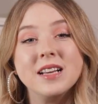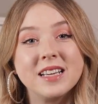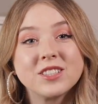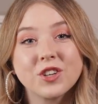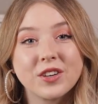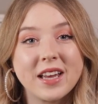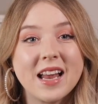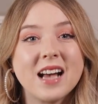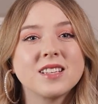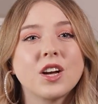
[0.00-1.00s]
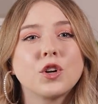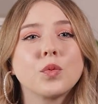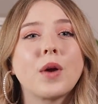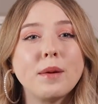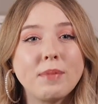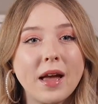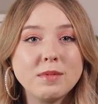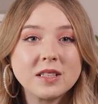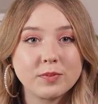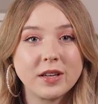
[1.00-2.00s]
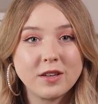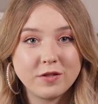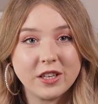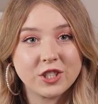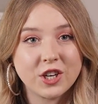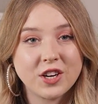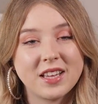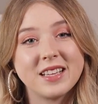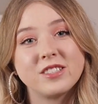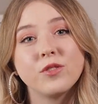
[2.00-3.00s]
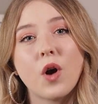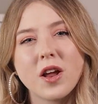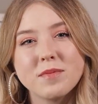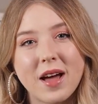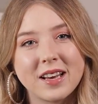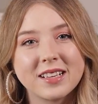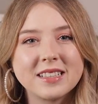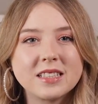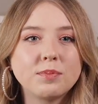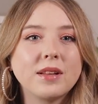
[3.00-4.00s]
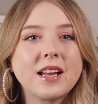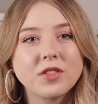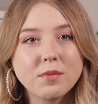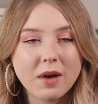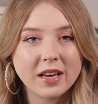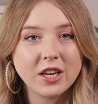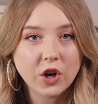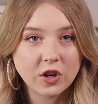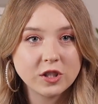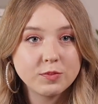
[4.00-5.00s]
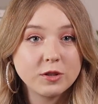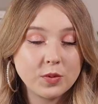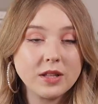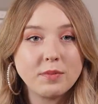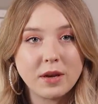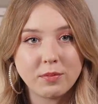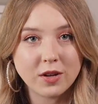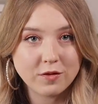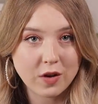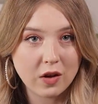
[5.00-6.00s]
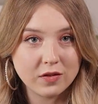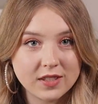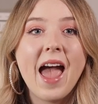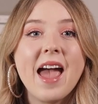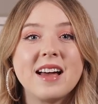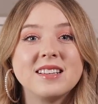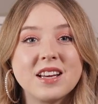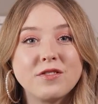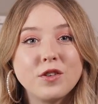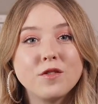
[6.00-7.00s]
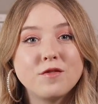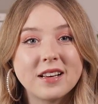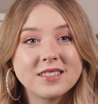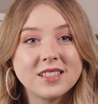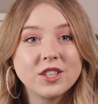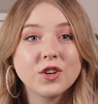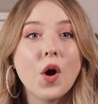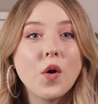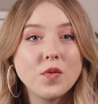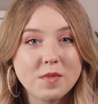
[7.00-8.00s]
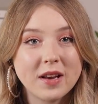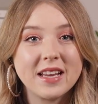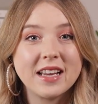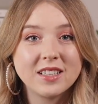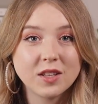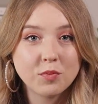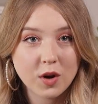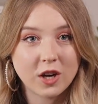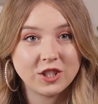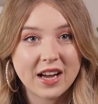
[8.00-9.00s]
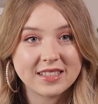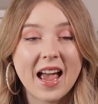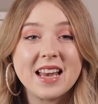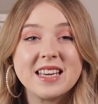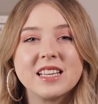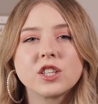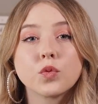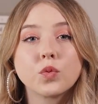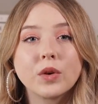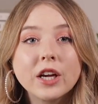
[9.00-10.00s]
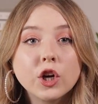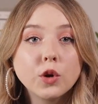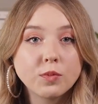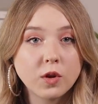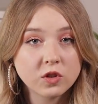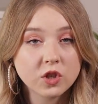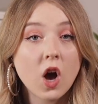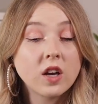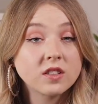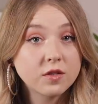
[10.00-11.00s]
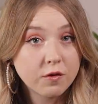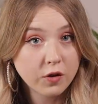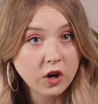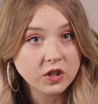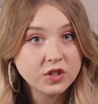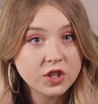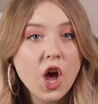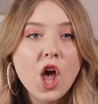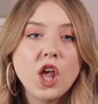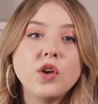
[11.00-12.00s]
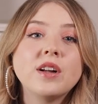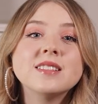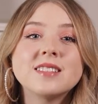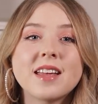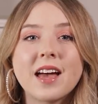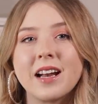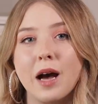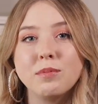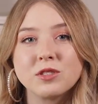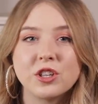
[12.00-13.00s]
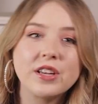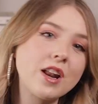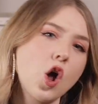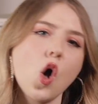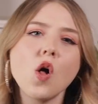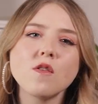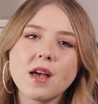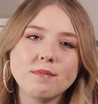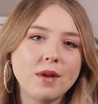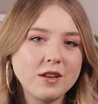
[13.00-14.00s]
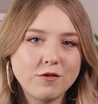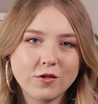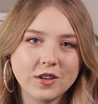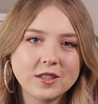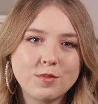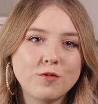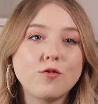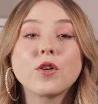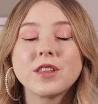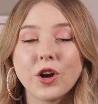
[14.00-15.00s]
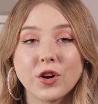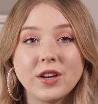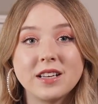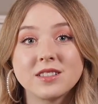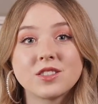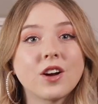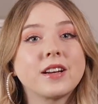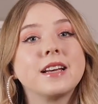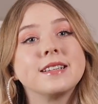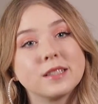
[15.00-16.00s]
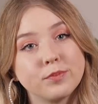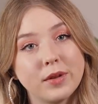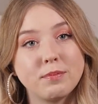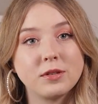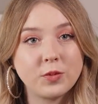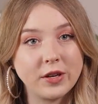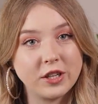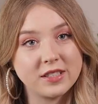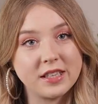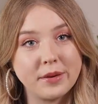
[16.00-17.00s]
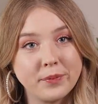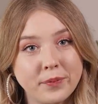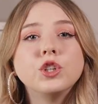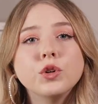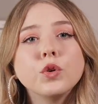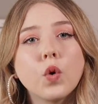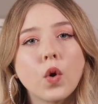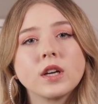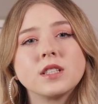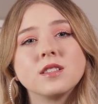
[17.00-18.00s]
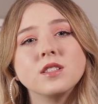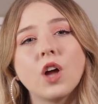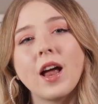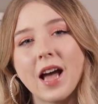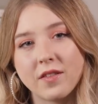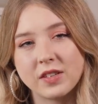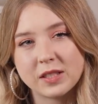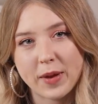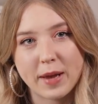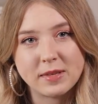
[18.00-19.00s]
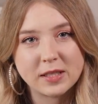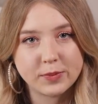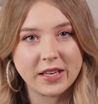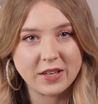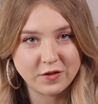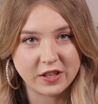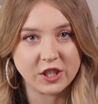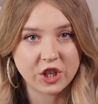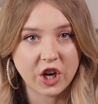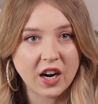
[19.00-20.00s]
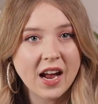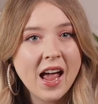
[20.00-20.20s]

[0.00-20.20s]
DistroKid has a great payment splitting feature that lets you automatically split out the money earned between the people involved. And if you invested your own money into the project and need to recoup those costs first, you can set that up so you get all of that money first before the earnings start getting split between your team. TuneCore does not have this payment splitting feature.